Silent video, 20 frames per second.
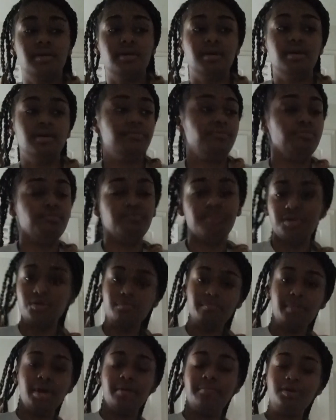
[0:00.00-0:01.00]
If you
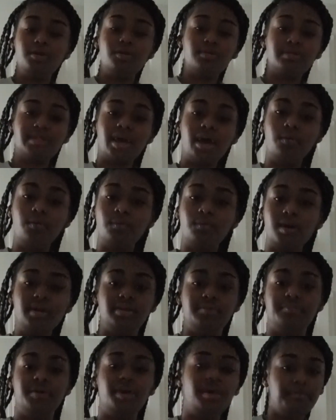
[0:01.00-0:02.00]
maybe you're not ready.
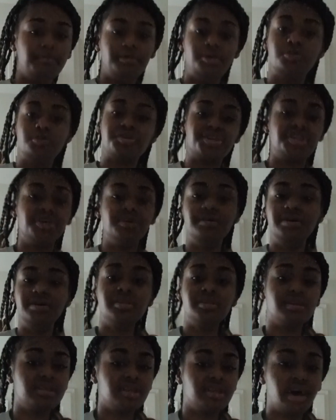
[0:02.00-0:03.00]
Maybe you're still in
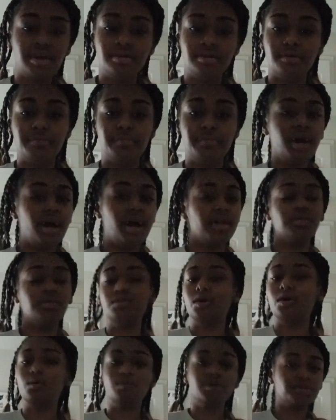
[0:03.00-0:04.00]
denial. Maybe I don't
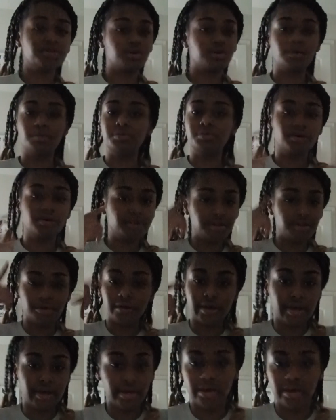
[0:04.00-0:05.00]
know what's going on in your
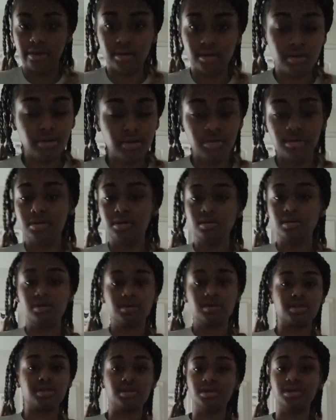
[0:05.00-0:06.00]
head,
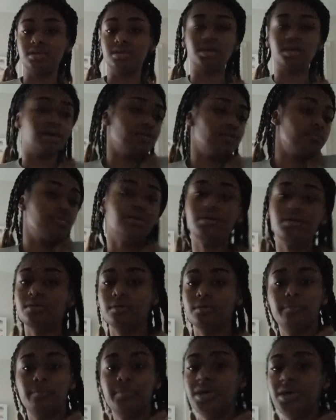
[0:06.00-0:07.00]
sis. I don't know.
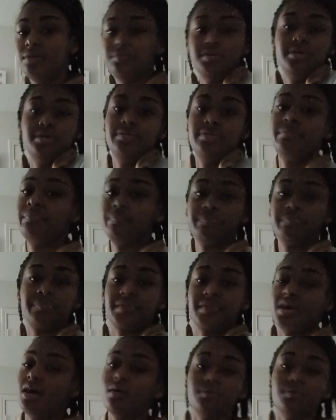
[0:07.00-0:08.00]
Maybe
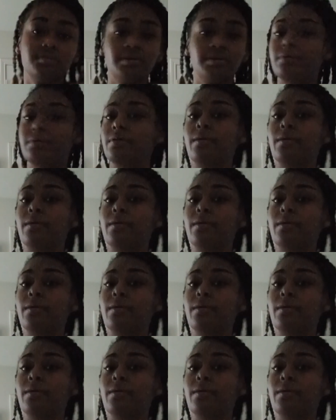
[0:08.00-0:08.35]
I don't know.